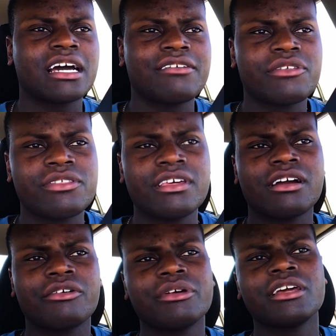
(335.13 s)
Since I
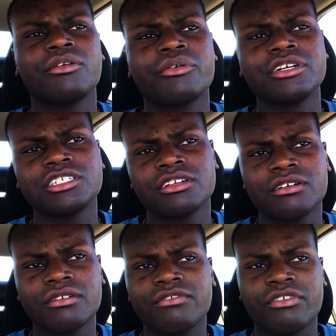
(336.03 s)
have the thing already
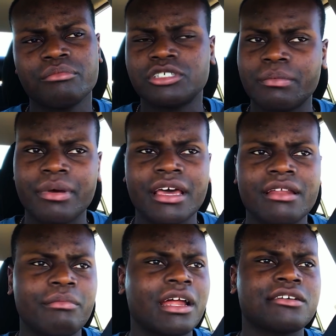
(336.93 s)
original from
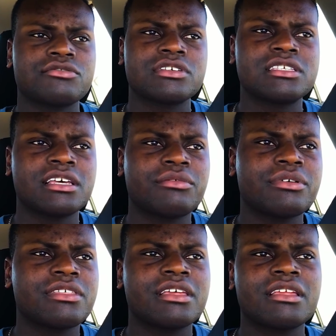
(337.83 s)
Japan, might as well
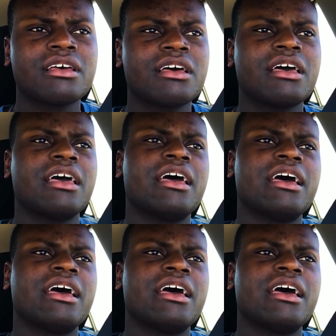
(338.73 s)
stick with it